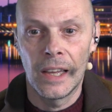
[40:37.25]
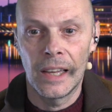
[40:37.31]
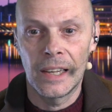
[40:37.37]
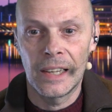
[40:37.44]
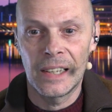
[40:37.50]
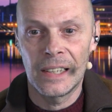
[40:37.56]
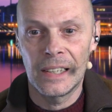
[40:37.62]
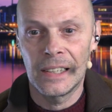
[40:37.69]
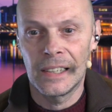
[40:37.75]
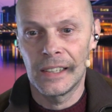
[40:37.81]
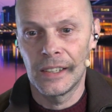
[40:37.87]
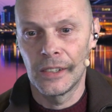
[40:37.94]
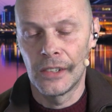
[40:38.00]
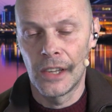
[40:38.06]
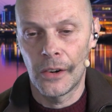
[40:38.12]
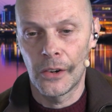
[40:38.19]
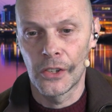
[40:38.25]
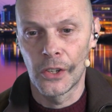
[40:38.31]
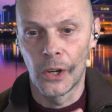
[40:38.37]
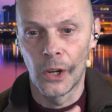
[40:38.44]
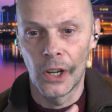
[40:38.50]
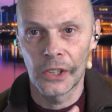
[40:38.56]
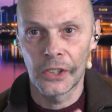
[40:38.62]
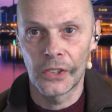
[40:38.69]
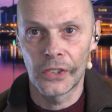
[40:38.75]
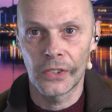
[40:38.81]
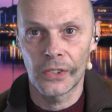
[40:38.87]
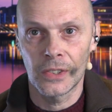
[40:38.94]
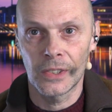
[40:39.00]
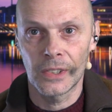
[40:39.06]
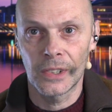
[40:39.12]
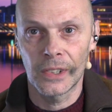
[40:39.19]
There's a lot.
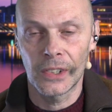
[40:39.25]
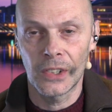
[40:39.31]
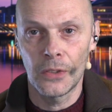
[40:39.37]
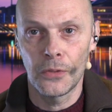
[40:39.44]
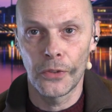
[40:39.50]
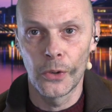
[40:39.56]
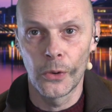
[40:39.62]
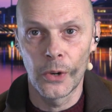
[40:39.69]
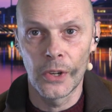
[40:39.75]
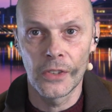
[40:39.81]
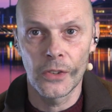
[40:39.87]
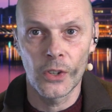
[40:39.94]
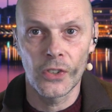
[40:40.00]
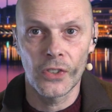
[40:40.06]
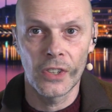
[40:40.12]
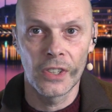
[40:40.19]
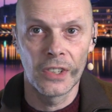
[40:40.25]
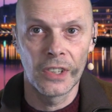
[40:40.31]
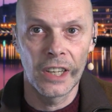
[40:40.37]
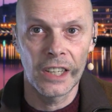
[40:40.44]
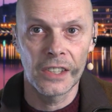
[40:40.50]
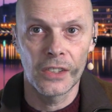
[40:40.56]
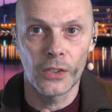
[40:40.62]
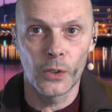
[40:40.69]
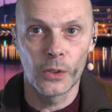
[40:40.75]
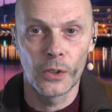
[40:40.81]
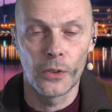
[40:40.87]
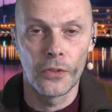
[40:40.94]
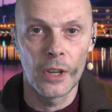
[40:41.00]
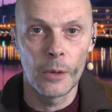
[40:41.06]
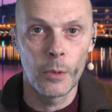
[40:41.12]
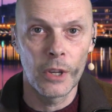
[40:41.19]
If you're interested in that, on the
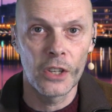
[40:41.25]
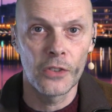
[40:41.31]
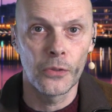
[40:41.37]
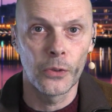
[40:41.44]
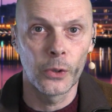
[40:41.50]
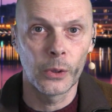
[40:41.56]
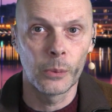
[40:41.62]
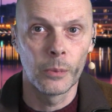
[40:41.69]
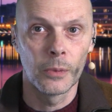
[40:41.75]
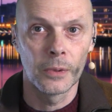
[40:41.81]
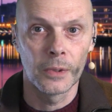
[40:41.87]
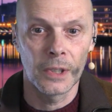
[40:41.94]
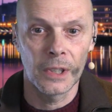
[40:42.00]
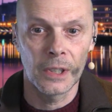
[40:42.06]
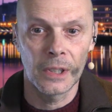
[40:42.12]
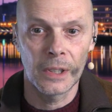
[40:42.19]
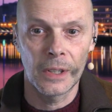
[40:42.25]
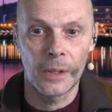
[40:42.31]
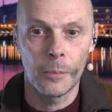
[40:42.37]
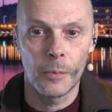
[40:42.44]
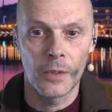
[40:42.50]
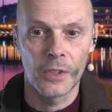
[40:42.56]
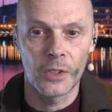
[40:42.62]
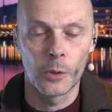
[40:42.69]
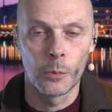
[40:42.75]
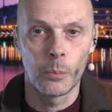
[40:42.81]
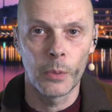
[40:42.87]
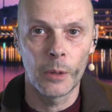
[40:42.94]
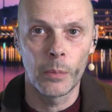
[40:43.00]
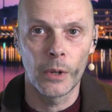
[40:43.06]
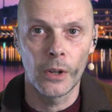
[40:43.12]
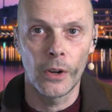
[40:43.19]
vMix forum, some
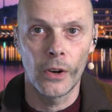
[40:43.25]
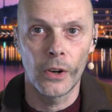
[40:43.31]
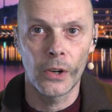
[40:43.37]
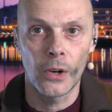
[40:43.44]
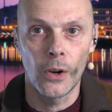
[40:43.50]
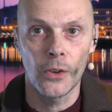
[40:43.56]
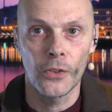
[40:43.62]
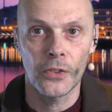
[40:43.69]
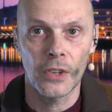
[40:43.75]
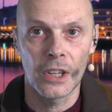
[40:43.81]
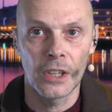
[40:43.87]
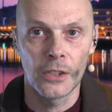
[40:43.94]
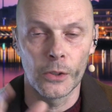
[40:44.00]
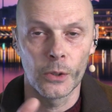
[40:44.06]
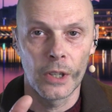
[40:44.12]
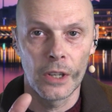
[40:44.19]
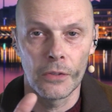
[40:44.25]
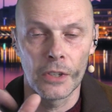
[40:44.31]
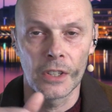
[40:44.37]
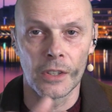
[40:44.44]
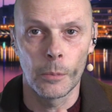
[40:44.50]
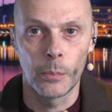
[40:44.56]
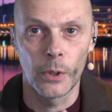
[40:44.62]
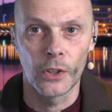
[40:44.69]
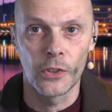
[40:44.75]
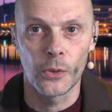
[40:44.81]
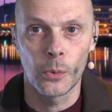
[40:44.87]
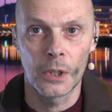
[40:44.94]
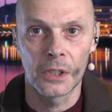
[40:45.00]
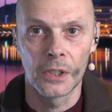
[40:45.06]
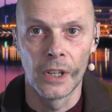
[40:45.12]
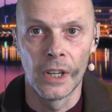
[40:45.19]
people are asking to give it a
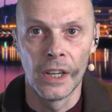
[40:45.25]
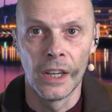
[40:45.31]
+1,